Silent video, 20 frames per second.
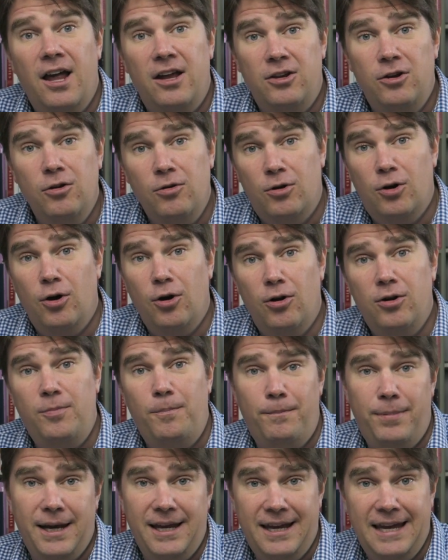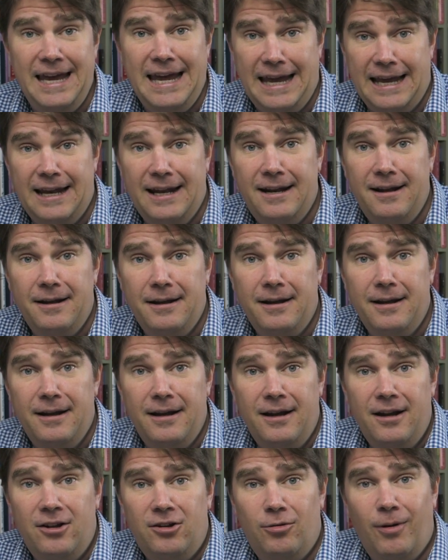you could begin
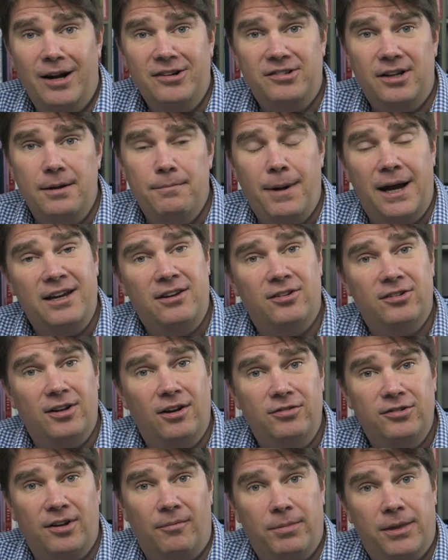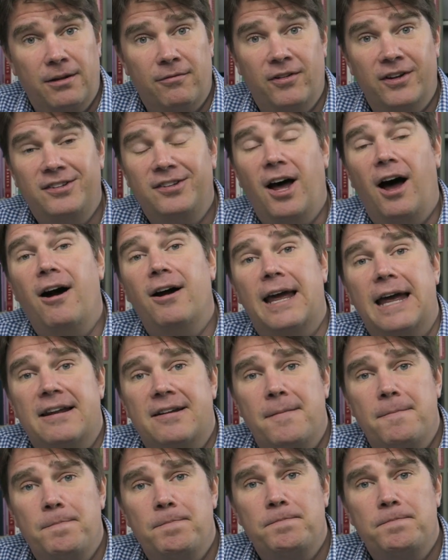to actually make yourself something of a target.